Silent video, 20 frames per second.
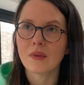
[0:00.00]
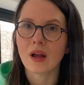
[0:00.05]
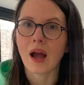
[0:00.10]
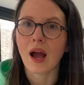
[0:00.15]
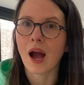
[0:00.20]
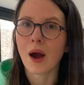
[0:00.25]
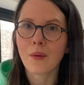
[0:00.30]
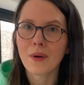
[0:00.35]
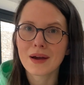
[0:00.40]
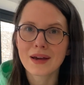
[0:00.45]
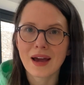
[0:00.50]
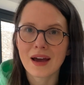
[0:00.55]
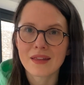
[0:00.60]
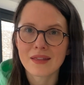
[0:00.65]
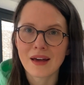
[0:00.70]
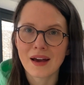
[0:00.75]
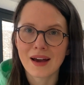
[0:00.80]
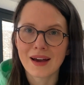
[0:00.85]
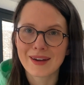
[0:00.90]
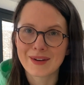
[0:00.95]
How I get
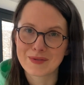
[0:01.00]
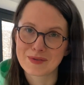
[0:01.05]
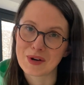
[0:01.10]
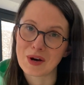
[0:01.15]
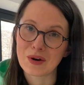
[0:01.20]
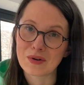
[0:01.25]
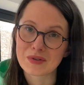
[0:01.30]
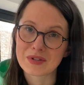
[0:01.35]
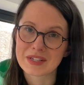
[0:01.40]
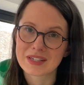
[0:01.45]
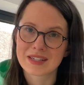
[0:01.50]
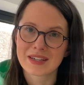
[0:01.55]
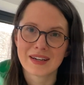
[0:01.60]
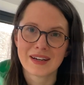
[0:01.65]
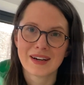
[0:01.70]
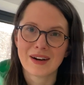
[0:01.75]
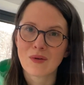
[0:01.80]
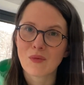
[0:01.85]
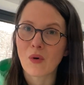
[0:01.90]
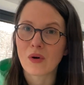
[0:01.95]
there, who knows?
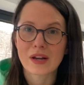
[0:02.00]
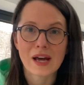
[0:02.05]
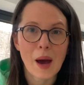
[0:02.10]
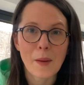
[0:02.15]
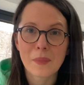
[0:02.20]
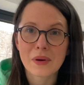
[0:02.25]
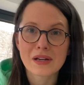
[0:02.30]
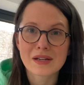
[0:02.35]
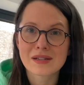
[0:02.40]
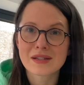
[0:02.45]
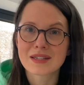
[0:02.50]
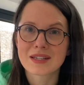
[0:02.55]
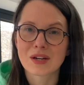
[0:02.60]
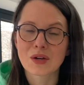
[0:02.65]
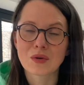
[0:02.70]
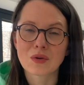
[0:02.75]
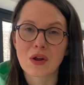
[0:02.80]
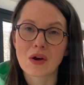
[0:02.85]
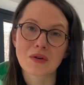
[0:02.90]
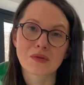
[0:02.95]
What happens,
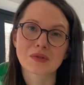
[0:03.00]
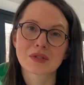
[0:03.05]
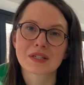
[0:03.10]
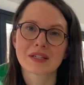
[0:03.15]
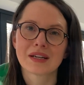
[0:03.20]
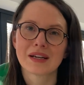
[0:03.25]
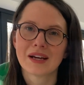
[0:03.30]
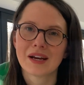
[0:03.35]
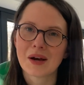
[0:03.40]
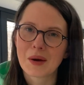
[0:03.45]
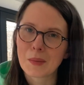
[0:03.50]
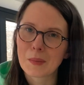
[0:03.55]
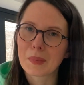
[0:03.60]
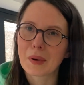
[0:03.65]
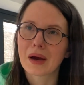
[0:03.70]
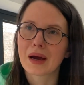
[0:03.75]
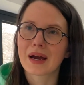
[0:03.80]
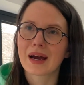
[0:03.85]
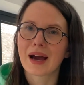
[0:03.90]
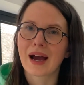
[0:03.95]
who knows?
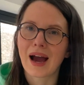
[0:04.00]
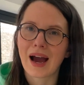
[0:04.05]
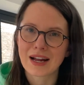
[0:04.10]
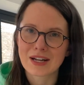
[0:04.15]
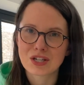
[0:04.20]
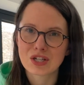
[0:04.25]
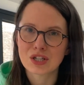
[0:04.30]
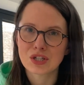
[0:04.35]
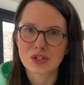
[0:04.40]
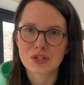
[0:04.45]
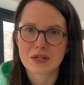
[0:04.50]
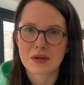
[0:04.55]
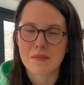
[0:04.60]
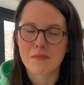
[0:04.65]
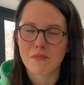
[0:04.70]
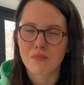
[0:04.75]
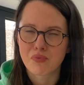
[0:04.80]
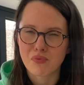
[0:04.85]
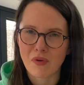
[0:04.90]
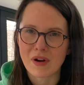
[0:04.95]
But actually just
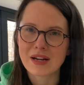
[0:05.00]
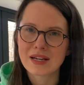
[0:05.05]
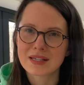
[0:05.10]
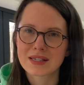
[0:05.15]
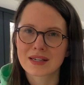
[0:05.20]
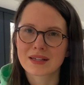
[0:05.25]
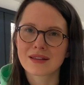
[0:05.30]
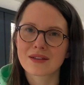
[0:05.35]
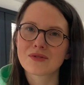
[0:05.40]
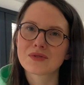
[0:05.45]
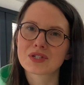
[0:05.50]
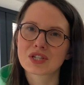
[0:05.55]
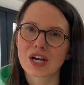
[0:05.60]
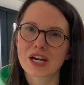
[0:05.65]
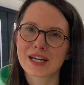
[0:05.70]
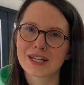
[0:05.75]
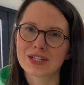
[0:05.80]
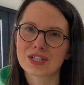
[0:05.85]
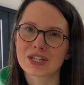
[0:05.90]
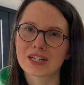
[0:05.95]
embracing those
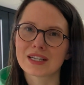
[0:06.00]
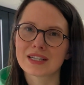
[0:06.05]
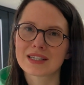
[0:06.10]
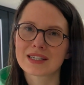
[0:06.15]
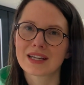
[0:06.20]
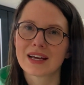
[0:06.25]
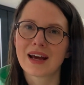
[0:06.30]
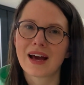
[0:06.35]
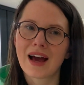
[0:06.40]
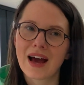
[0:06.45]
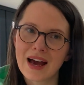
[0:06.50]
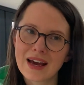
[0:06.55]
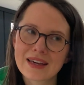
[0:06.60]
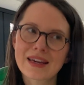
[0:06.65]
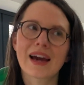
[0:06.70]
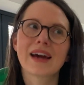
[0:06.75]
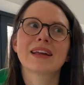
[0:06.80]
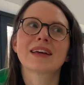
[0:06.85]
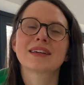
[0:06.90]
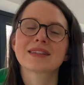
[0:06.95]
changes,
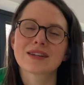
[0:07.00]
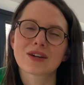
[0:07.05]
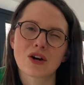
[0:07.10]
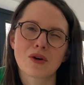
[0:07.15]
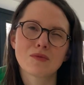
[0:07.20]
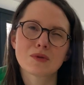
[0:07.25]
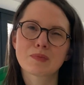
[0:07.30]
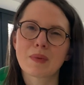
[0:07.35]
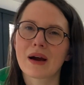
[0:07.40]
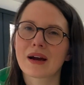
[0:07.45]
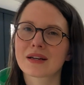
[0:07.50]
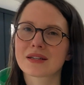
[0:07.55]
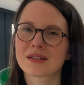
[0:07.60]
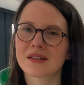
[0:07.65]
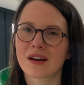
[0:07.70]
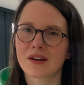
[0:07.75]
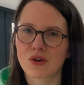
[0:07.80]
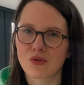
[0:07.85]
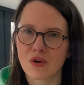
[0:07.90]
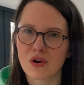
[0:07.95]
again, because it comes back to
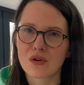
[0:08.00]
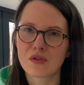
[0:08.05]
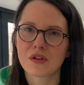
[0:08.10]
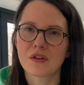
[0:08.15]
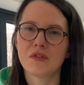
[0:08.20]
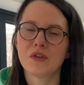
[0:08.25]
that growth.